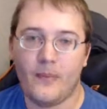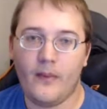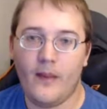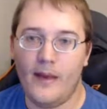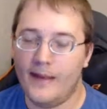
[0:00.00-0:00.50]

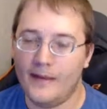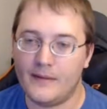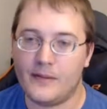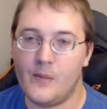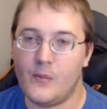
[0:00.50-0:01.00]

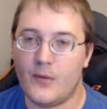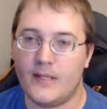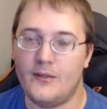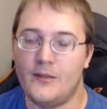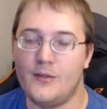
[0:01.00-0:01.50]
and some
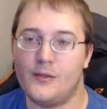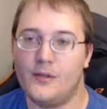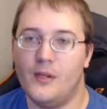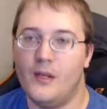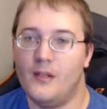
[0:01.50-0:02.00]
weeks you
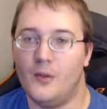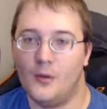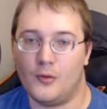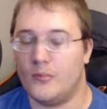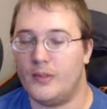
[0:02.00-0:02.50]
just
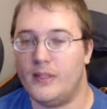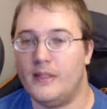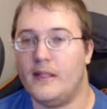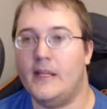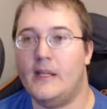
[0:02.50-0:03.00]
don't complete
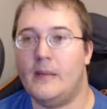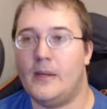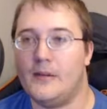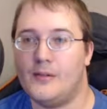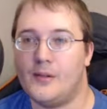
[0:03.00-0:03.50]
a key
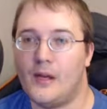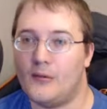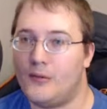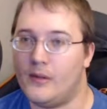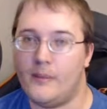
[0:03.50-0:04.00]
because you got
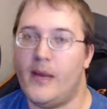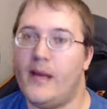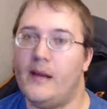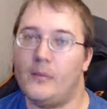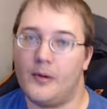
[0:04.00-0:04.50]
a really
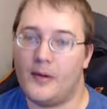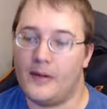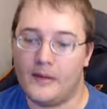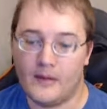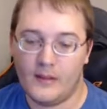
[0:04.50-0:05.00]
bad
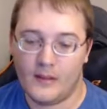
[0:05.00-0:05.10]
upgrade.